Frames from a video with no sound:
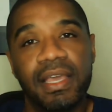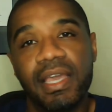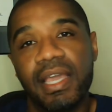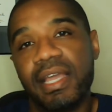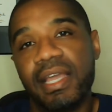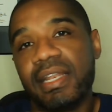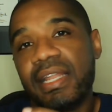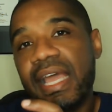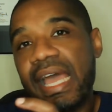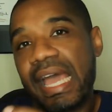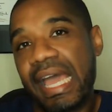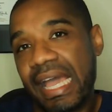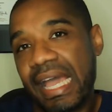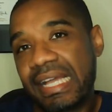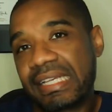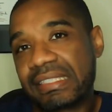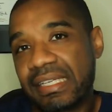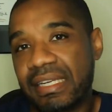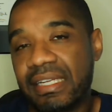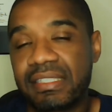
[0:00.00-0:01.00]
and the
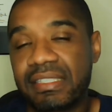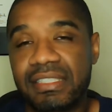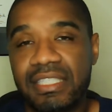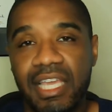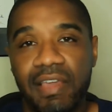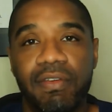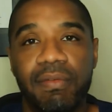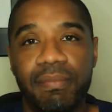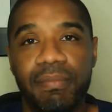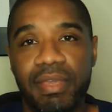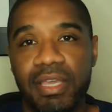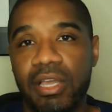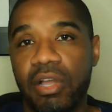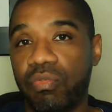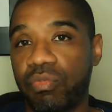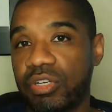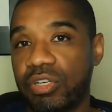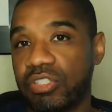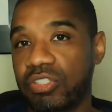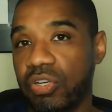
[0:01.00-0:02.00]
asset is giving me a
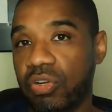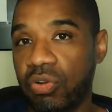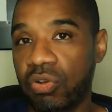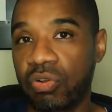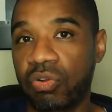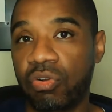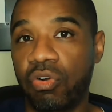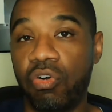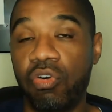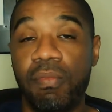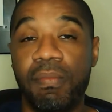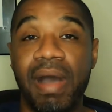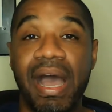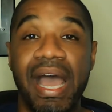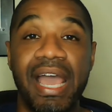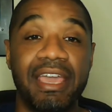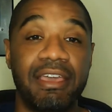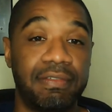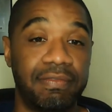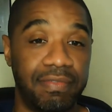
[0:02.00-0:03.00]
return on
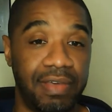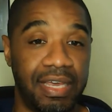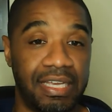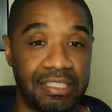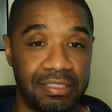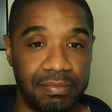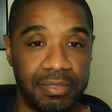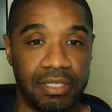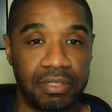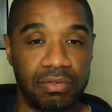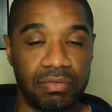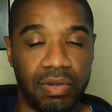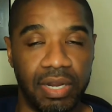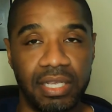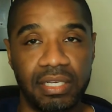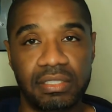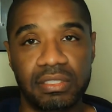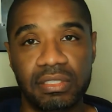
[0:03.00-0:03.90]
my investment, right?